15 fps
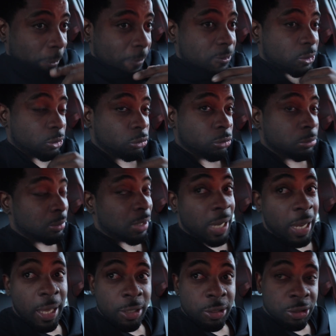Excuse me, my
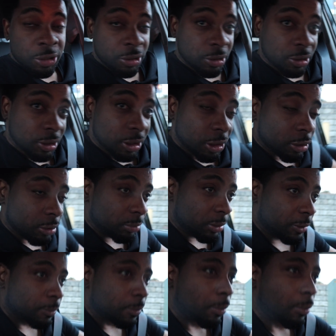allergies is killing
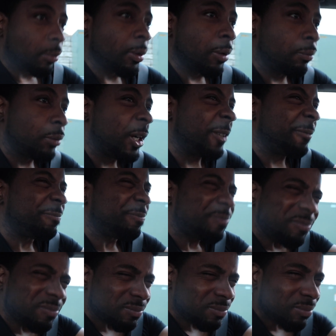me. But
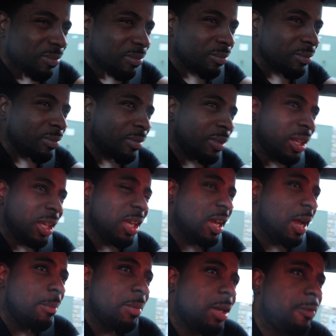
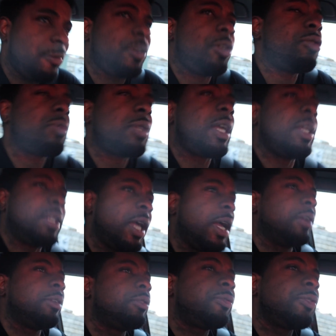yeah, I make videos like
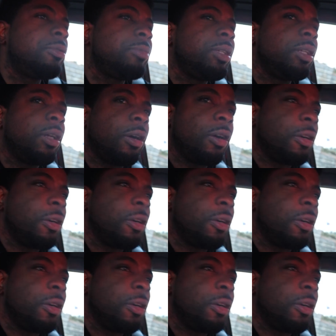that. You feel me?